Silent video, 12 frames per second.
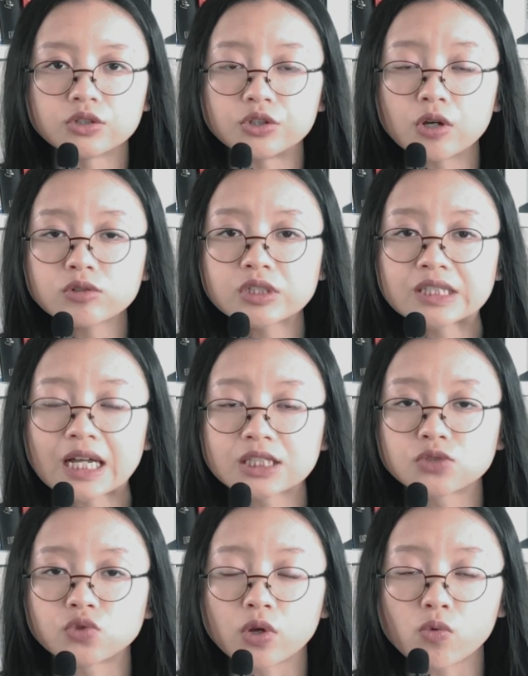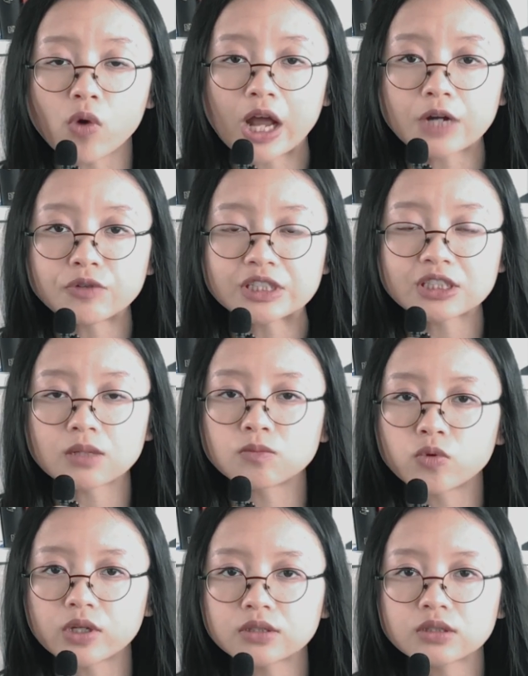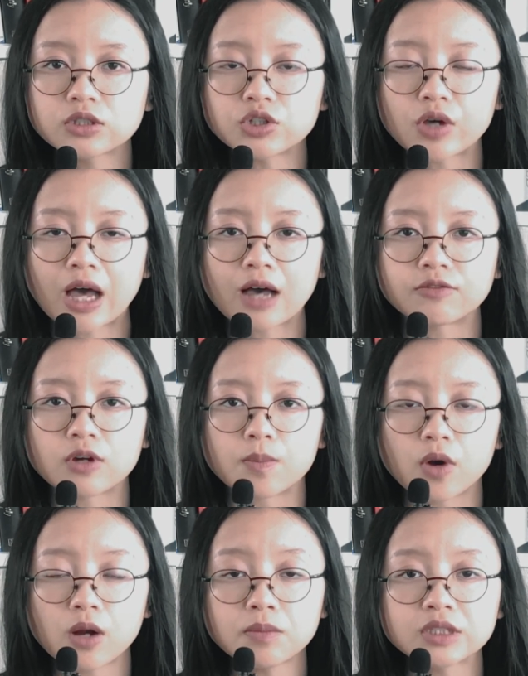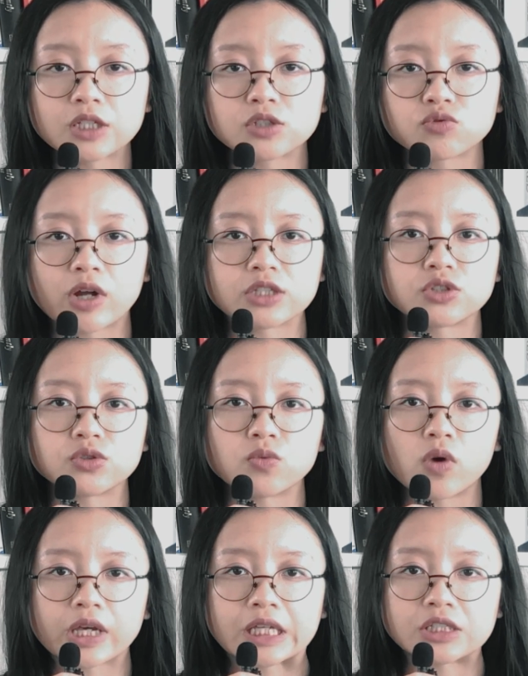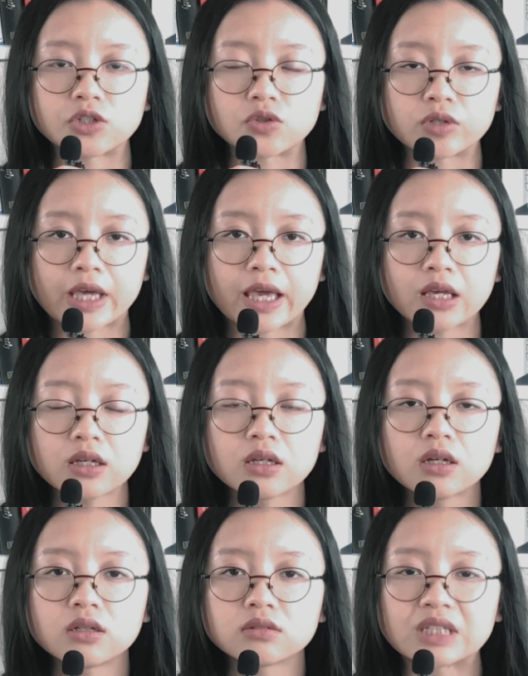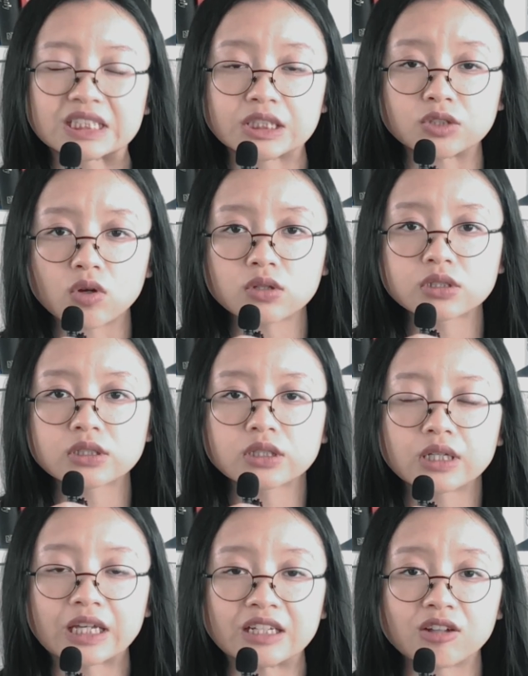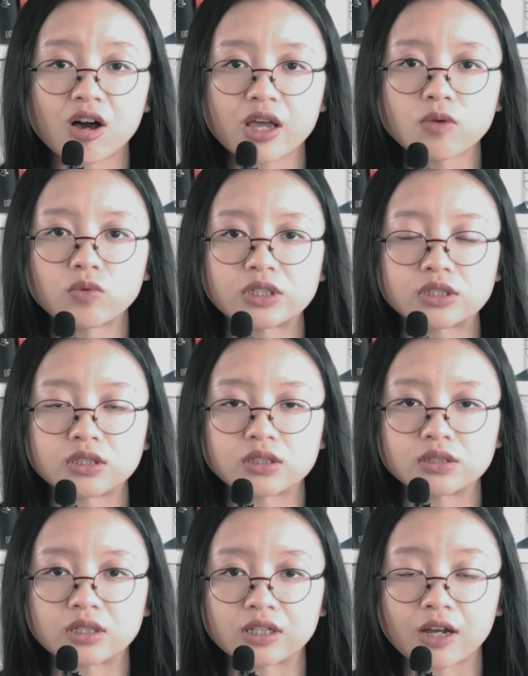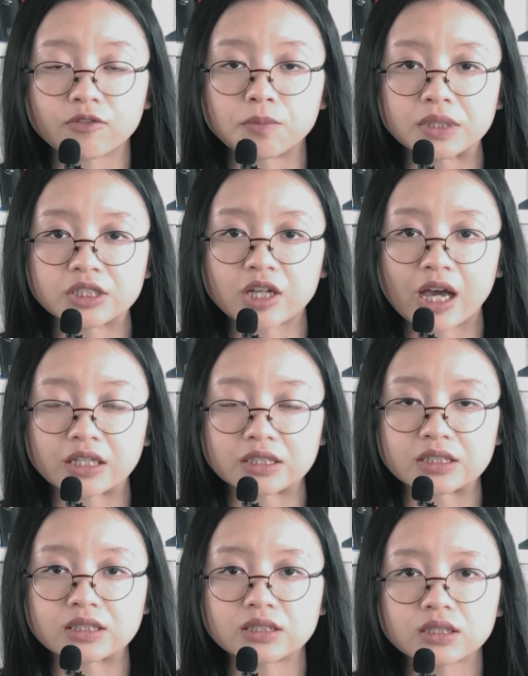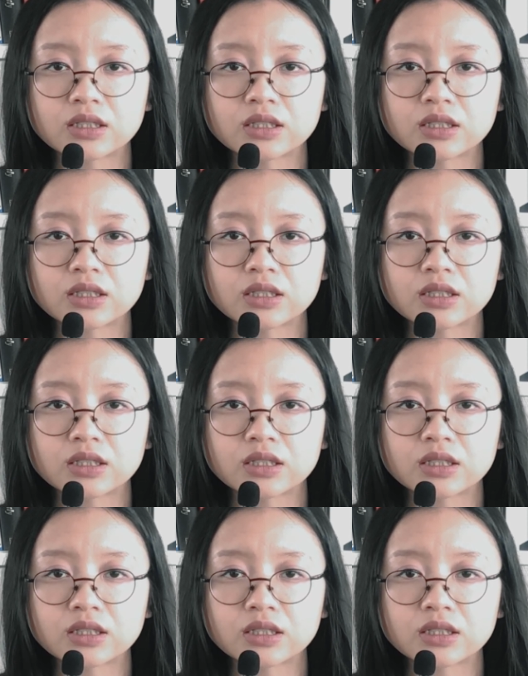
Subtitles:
Note that requiring someone to have a permanent right to work in the UK does not in line with the government guidance,